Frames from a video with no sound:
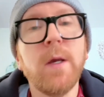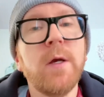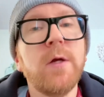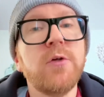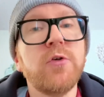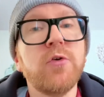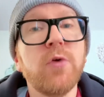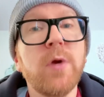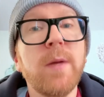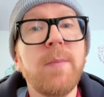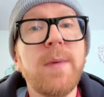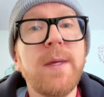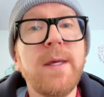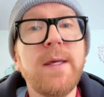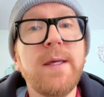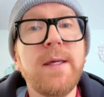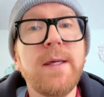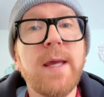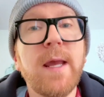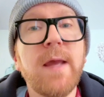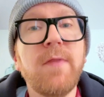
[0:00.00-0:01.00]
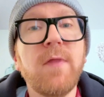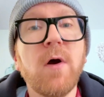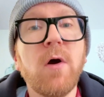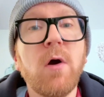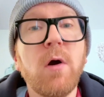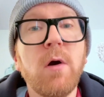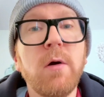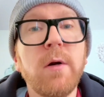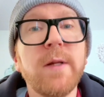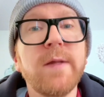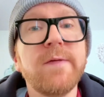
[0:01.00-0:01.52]
During PEA, the
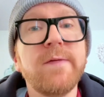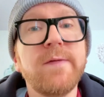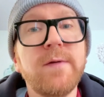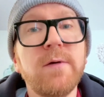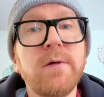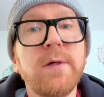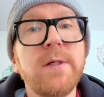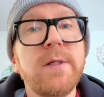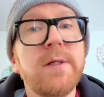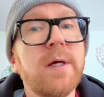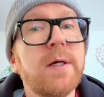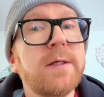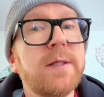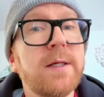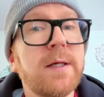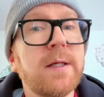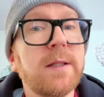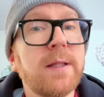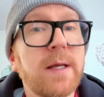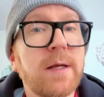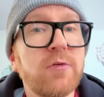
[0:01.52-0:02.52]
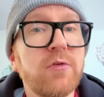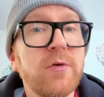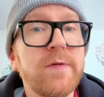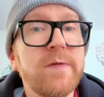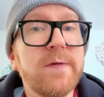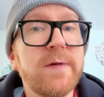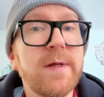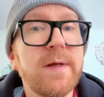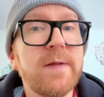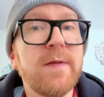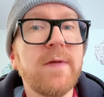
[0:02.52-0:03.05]
heart is still conducting
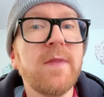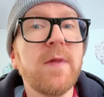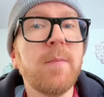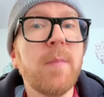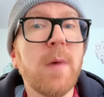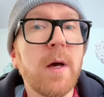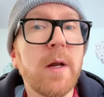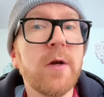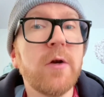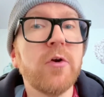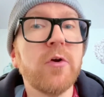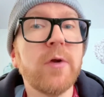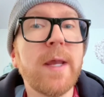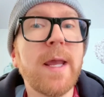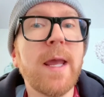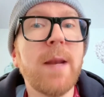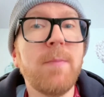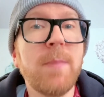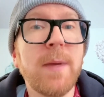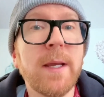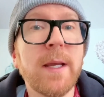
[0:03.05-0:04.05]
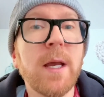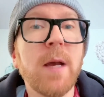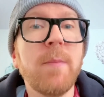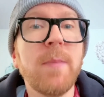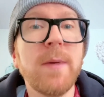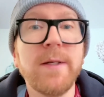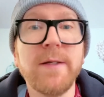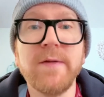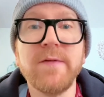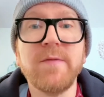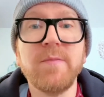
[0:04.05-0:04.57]
electricity that the monitor can pick up
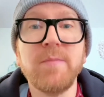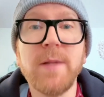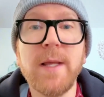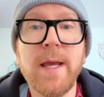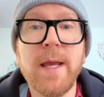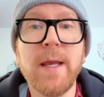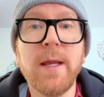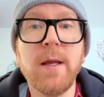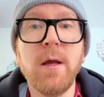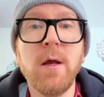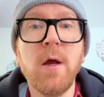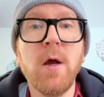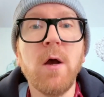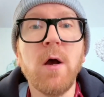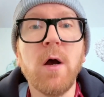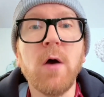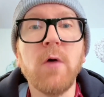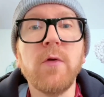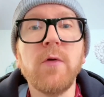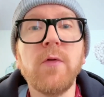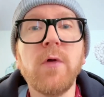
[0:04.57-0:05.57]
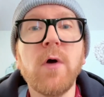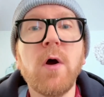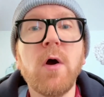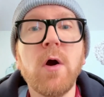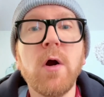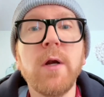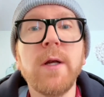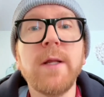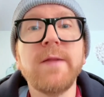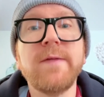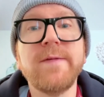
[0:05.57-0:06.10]
and display, although the
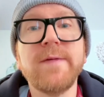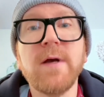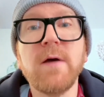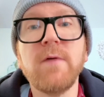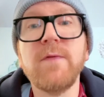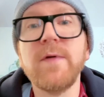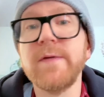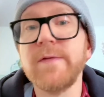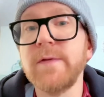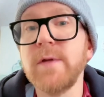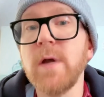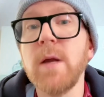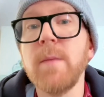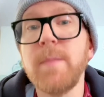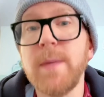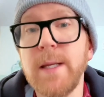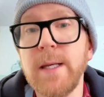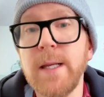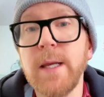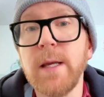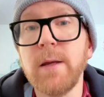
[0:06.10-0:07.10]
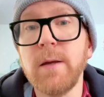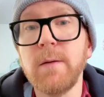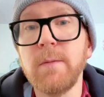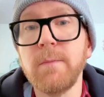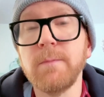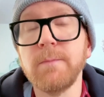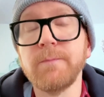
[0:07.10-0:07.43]
heart itself is not beating.